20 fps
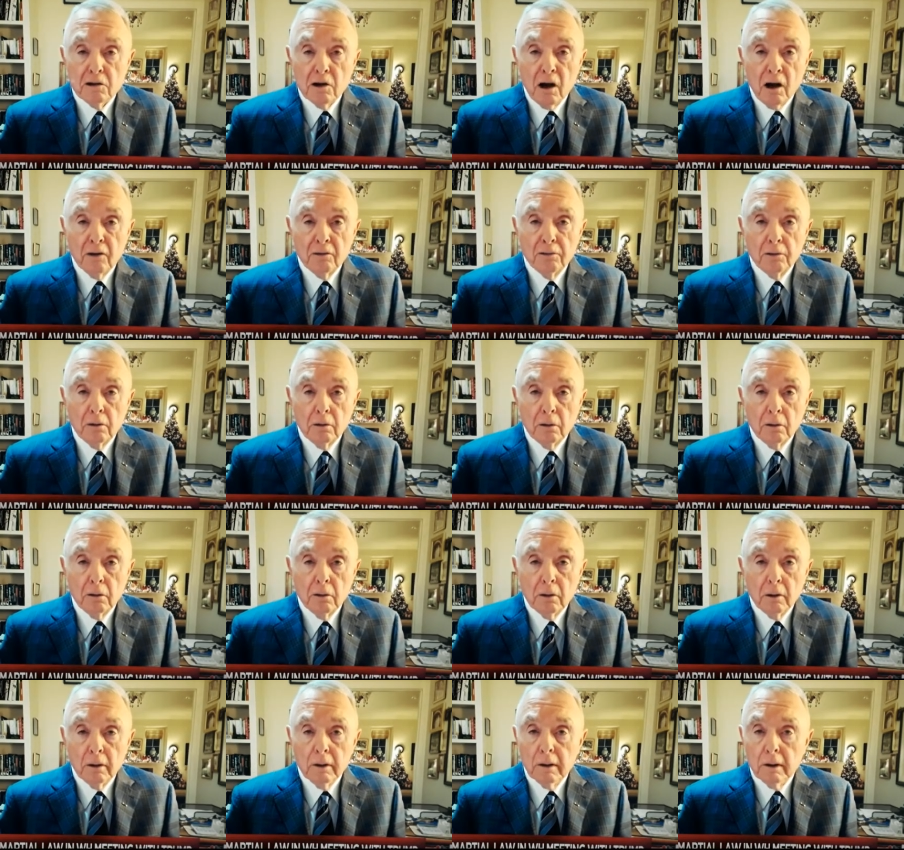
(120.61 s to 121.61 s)
officer
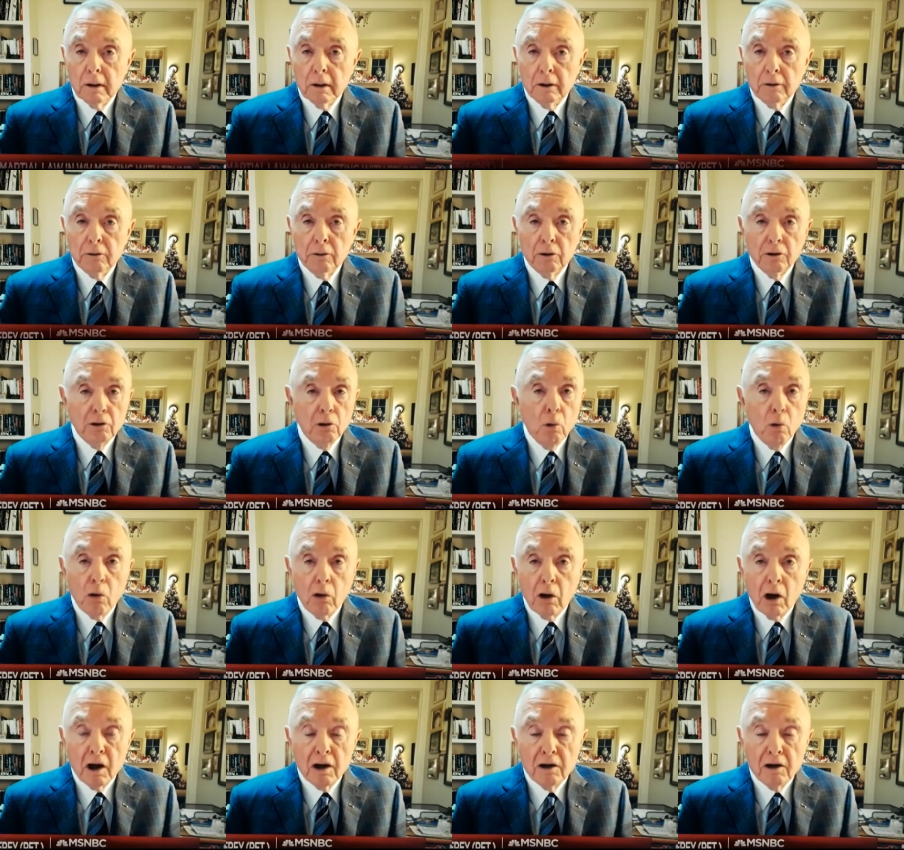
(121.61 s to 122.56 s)
during the War on